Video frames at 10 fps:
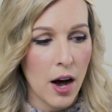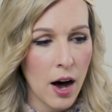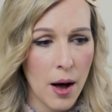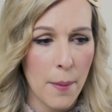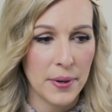
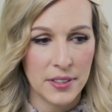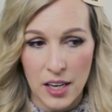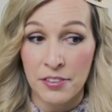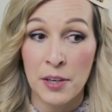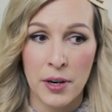But
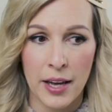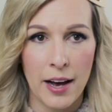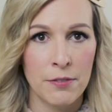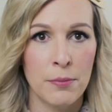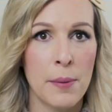definitely when I
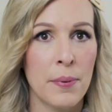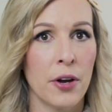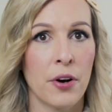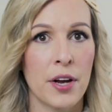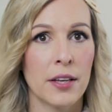have my
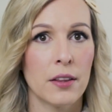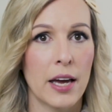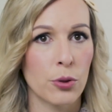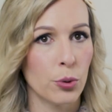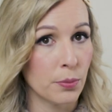period,
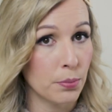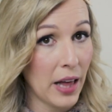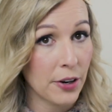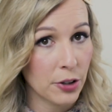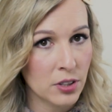like those
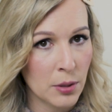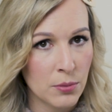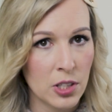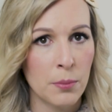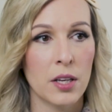bladder
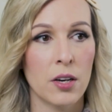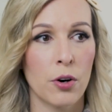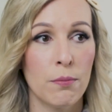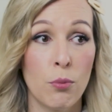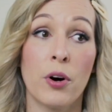symptoms like
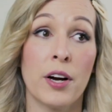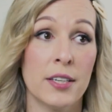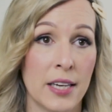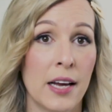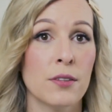are more
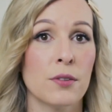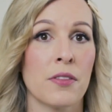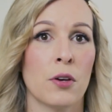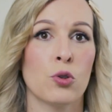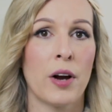intense, like
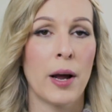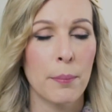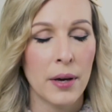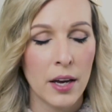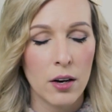the
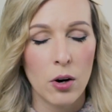cramping.